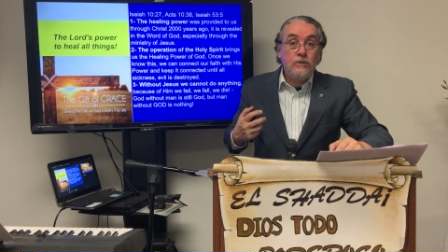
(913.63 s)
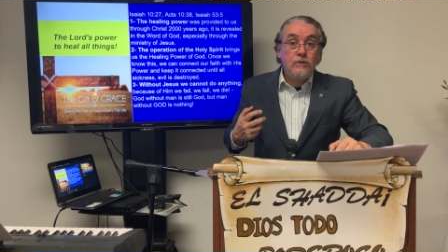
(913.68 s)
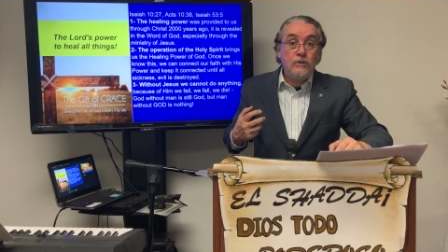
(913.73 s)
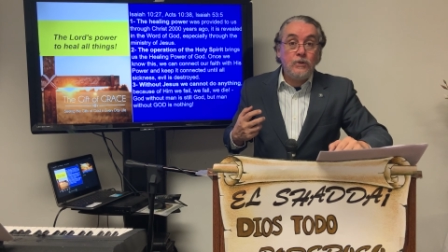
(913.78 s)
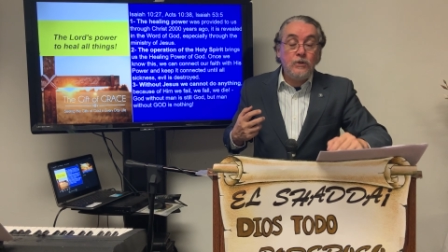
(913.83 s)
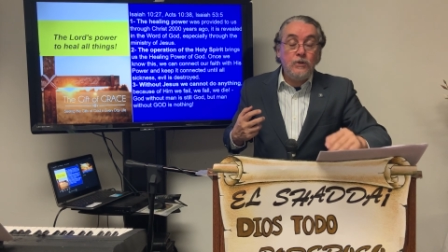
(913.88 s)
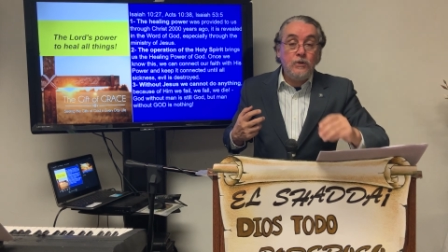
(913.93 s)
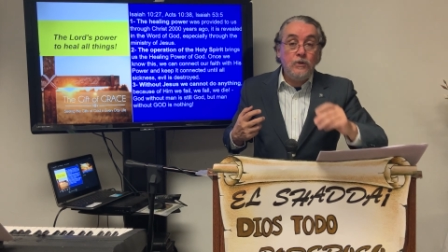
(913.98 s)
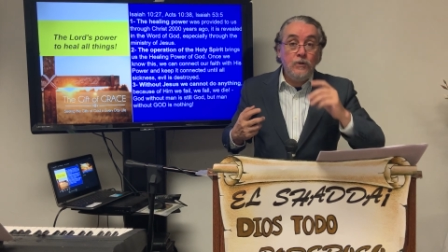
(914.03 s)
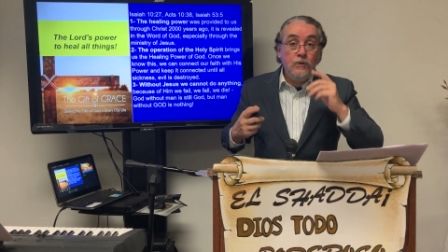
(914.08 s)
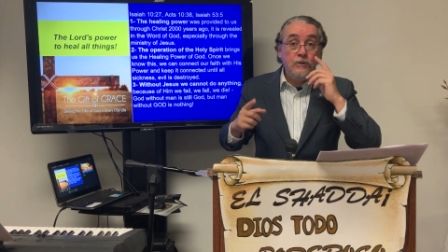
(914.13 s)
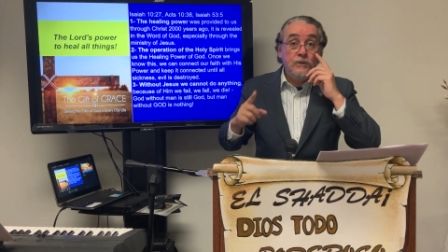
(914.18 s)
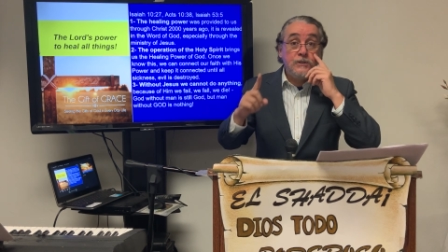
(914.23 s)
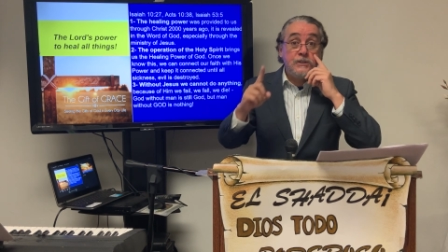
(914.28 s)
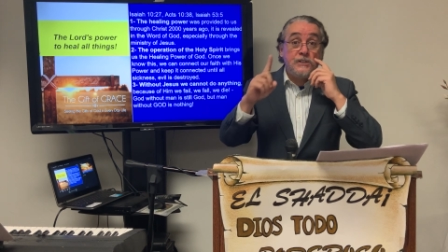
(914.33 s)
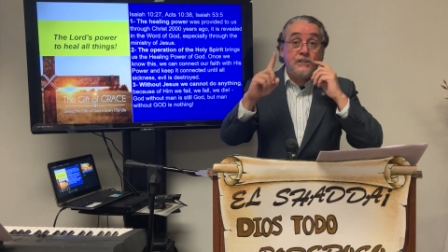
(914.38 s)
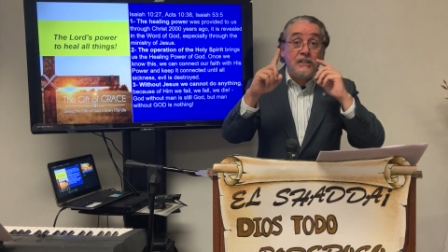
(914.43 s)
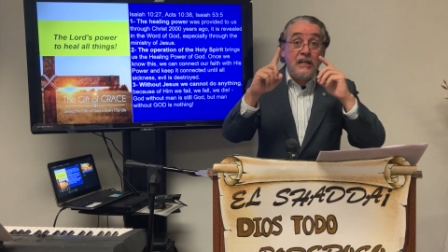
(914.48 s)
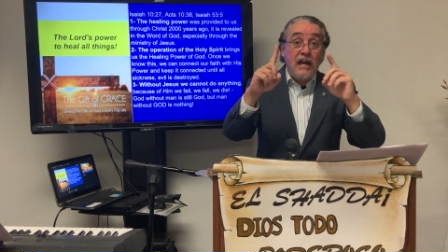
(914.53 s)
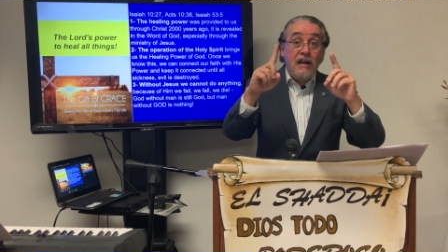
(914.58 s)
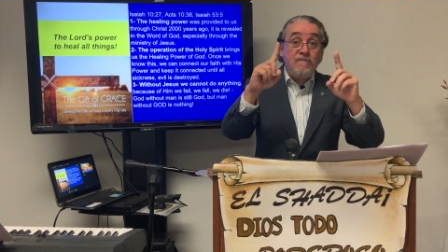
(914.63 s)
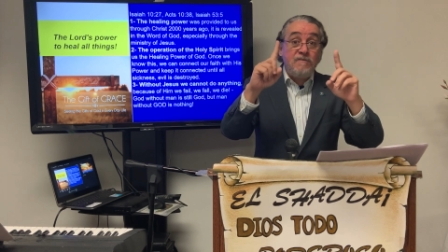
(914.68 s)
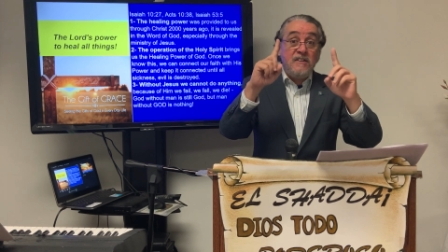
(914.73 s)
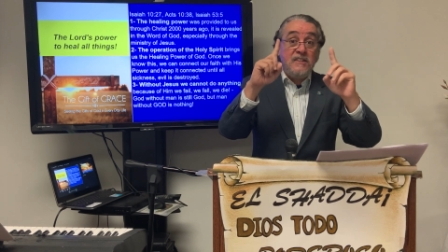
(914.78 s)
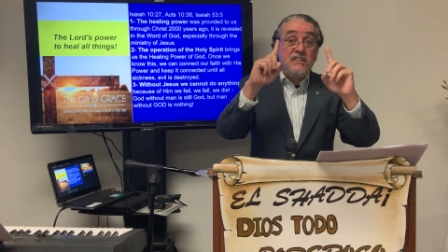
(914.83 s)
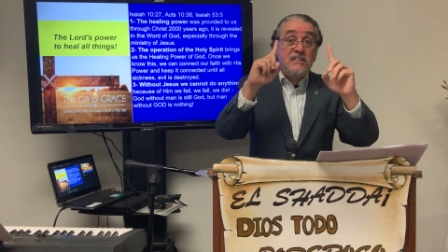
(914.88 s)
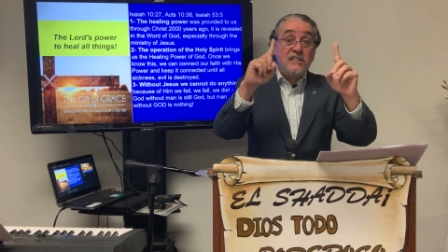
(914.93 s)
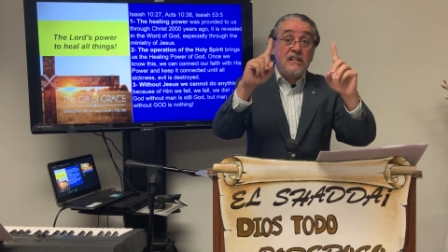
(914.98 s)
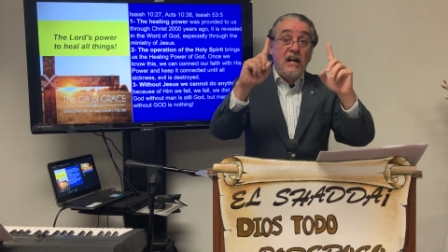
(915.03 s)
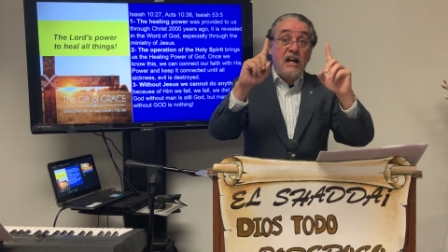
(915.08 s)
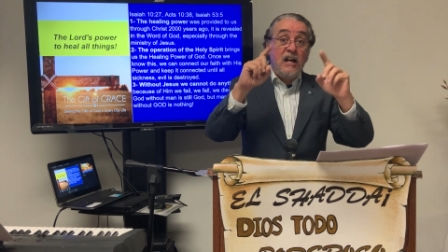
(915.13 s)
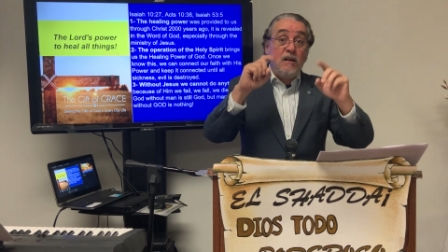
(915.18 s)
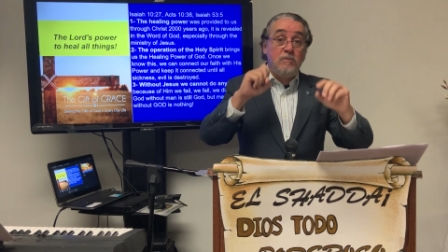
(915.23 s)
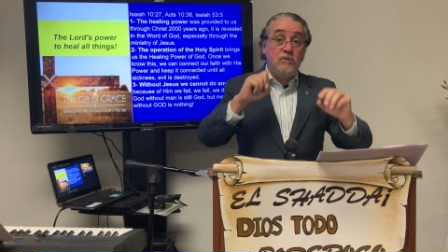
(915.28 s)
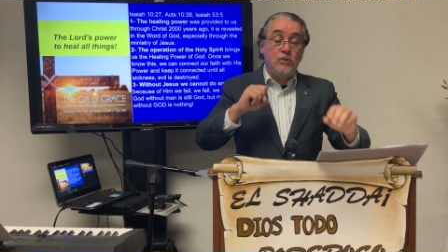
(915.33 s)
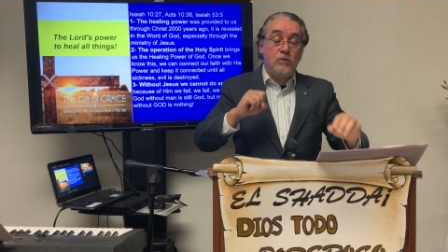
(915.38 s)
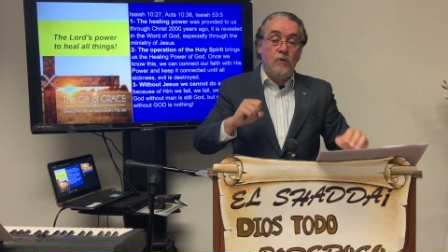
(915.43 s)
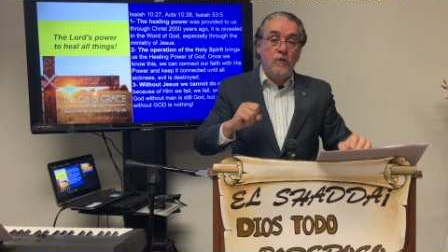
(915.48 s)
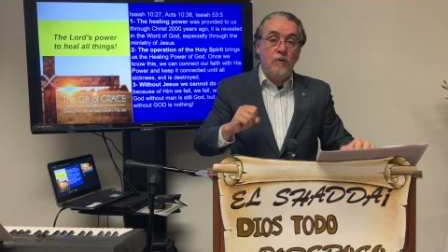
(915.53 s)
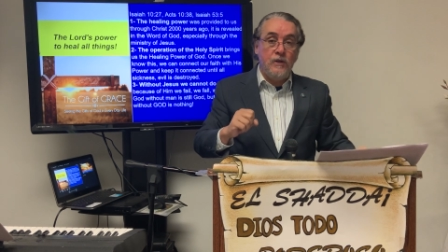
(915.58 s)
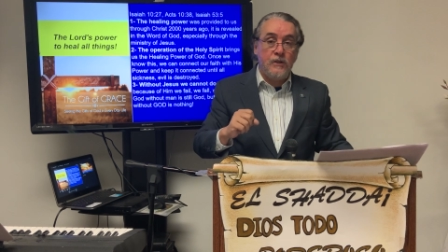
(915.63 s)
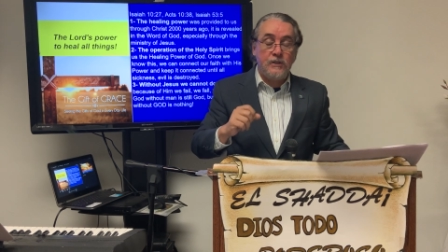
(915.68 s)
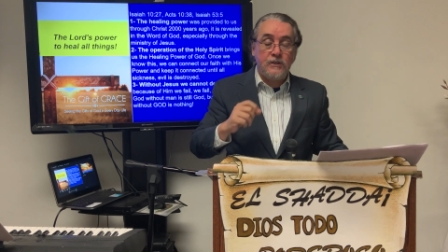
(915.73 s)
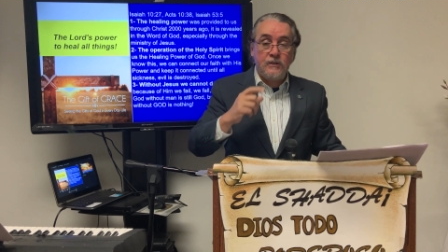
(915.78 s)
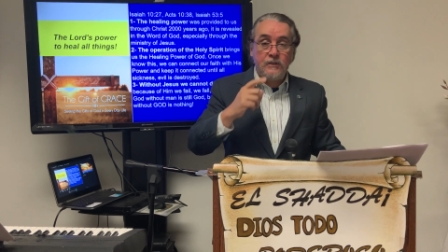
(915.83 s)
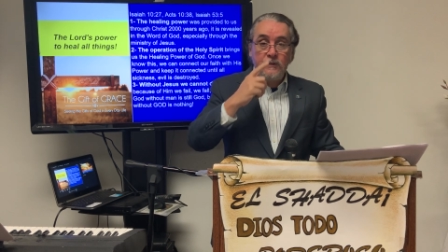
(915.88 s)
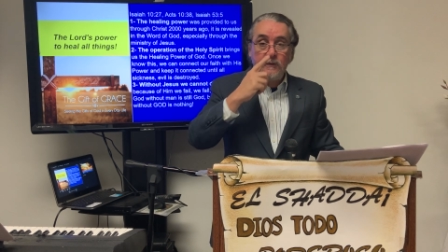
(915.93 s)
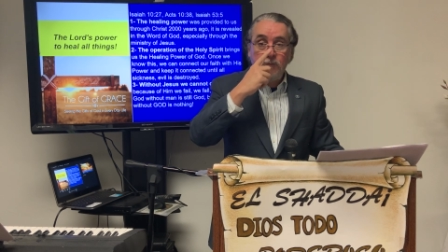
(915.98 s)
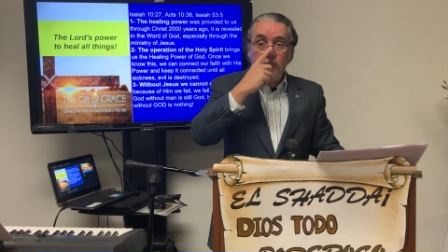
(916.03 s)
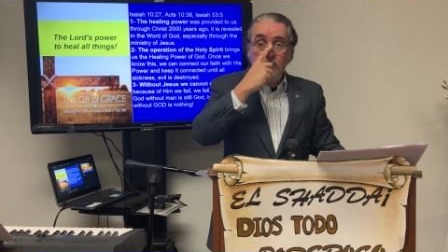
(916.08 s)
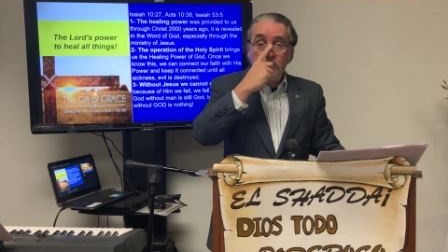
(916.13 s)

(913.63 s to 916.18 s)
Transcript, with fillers: to you seven times worse.